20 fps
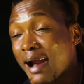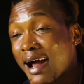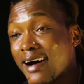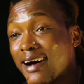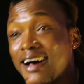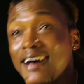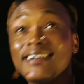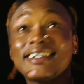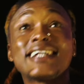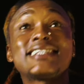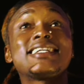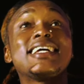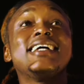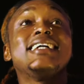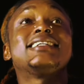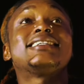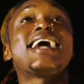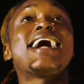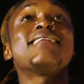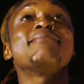part. And I say
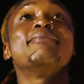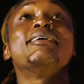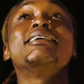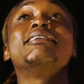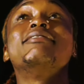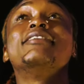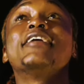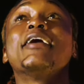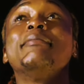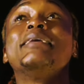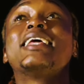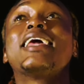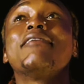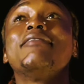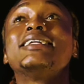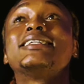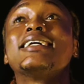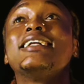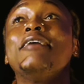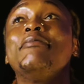that money will not be
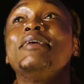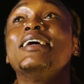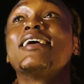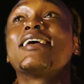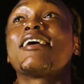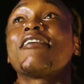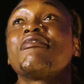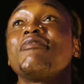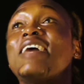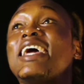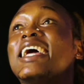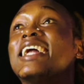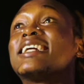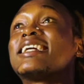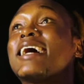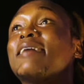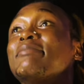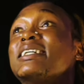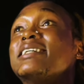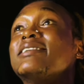given to the Bio government.
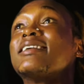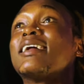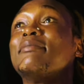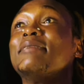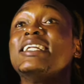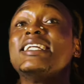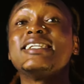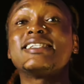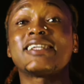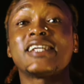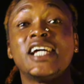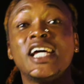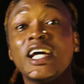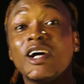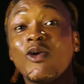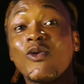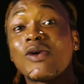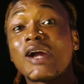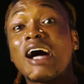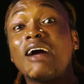That money will not be this.
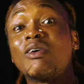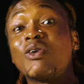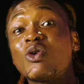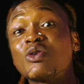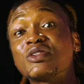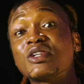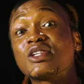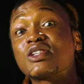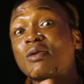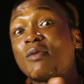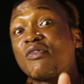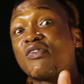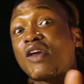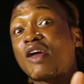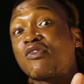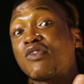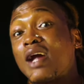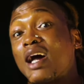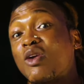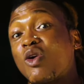When I know, say some of
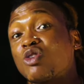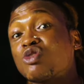them, when I